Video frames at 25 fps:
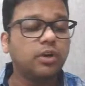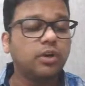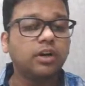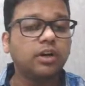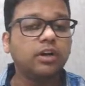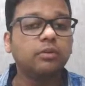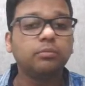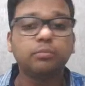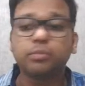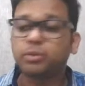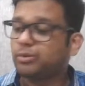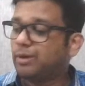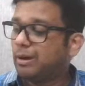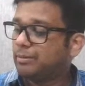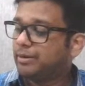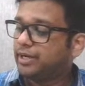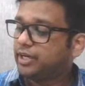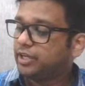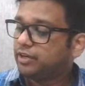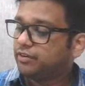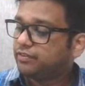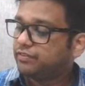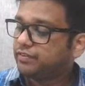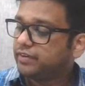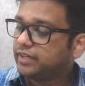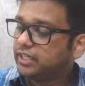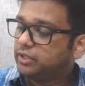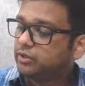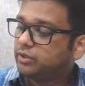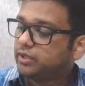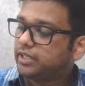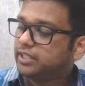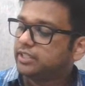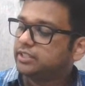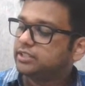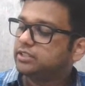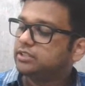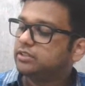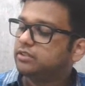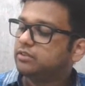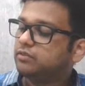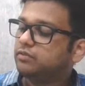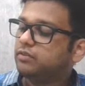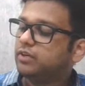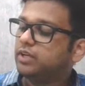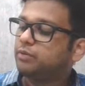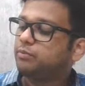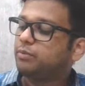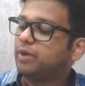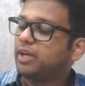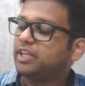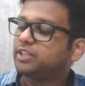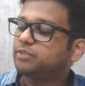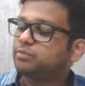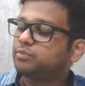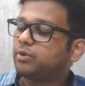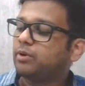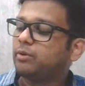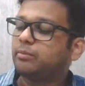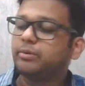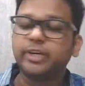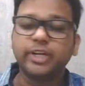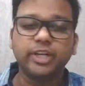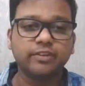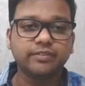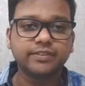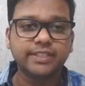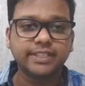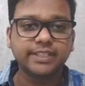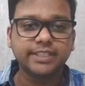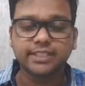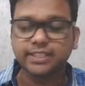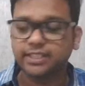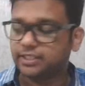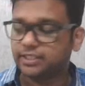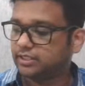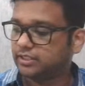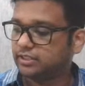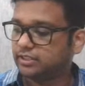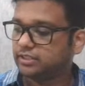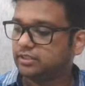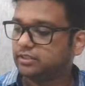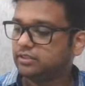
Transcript: probability of failure is 1 minus probability of success.